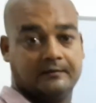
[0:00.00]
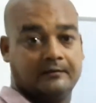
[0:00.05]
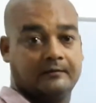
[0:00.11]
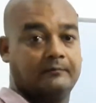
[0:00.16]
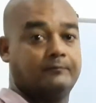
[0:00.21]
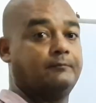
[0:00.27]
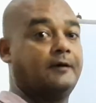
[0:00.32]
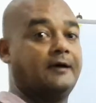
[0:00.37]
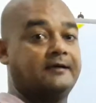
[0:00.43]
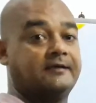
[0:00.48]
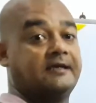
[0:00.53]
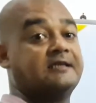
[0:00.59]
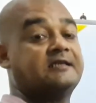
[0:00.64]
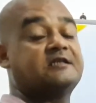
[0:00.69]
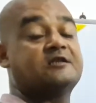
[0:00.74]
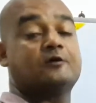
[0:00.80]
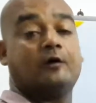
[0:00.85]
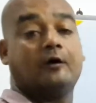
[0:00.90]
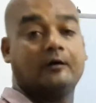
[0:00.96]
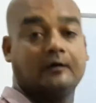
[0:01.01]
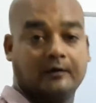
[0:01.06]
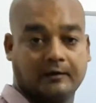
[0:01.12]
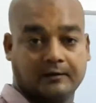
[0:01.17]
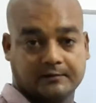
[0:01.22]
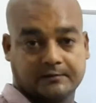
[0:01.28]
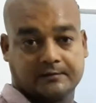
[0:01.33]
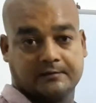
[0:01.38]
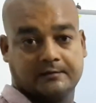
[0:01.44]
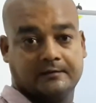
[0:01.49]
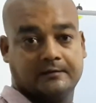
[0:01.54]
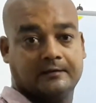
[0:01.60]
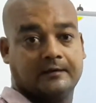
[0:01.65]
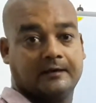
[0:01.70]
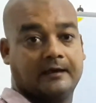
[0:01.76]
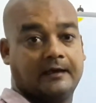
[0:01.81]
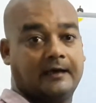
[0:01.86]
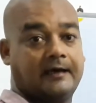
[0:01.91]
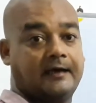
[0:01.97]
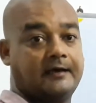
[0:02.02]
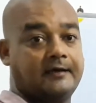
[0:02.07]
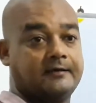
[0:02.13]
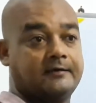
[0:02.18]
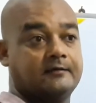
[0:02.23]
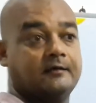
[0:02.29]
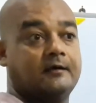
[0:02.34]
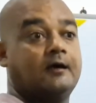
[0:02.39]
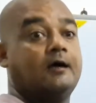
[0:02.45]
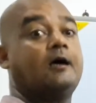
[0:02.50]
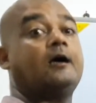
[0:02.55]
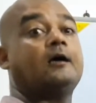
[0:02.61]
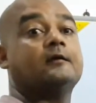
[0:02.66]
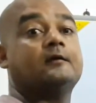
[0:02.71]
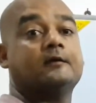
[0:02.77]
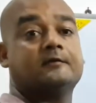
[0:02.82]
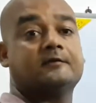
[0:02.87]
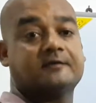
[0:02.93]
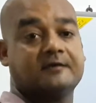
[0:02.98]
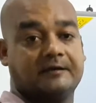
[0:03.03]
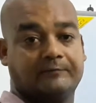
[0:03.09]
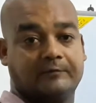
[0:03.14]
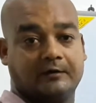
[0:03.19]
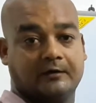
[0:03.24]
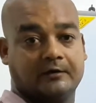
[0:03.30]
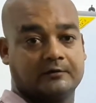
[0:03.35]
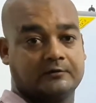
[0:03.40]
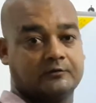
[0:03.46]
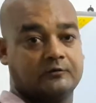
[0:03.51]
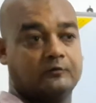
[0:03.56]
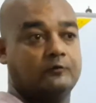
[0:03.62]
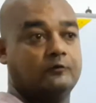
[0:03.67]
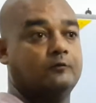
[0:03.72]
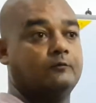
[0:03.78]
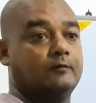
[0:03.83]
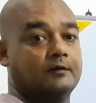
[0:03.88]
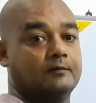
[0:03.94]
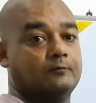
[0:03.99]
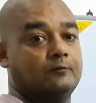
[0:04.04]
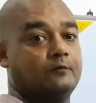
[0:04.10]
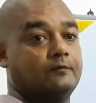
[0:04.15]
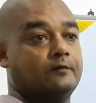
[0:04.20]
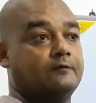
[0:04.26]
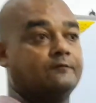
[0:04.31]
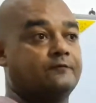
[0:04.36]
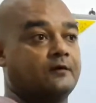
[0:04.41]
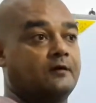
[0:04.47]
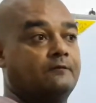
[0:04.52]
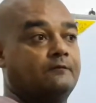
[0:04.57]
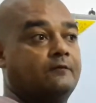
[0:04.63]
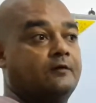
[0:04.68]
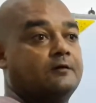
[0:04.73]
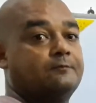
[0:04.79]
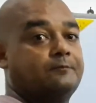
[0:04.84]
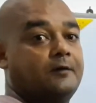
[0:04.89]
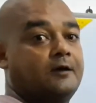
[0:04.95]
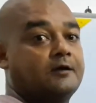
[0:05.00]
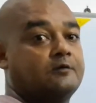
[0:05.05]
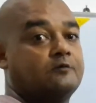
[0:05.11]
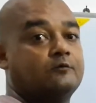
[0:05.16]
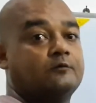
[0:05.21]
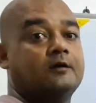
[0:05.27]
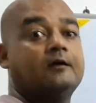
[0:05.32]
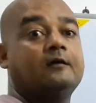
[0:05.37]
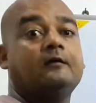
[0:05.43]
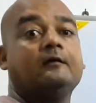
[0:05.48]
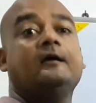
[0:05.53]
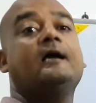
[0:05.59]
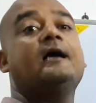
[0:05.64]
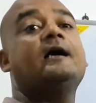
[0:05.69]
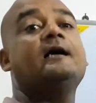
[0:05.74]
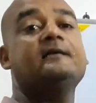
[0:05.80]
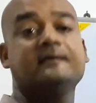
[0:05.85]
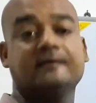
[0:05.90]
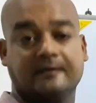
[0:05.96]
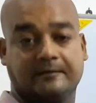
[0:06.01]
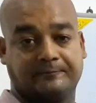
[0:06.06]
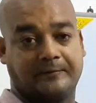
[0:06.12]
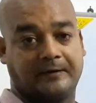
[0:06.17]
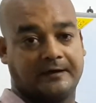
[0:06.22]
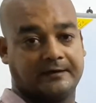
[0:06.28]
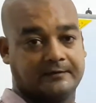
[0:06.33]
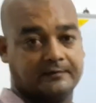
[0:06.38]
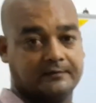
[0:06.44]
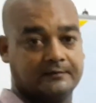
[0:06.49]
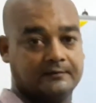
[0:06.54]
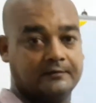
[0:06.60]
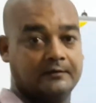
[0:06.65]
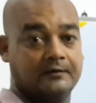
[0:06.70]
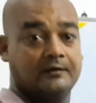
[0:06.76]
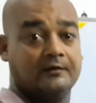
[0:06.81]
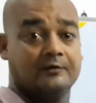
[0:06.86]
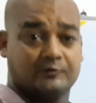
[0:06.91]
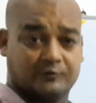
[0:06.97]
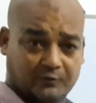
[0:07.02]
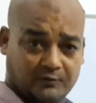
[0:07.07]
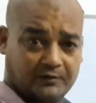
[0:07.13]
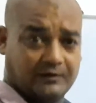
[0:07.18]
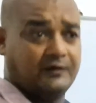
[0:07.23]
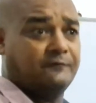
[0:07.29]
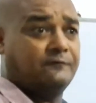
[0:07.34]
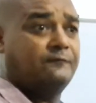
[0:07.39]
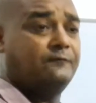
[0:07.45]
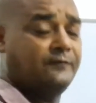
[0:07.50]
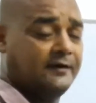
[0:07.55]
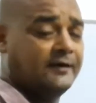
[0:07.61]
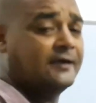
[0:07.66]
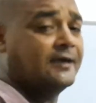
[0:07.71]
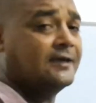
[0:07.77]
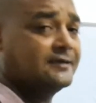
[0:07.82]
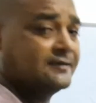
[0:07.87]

by the scholars and other travelers who were moving from one part to the another part. So if we can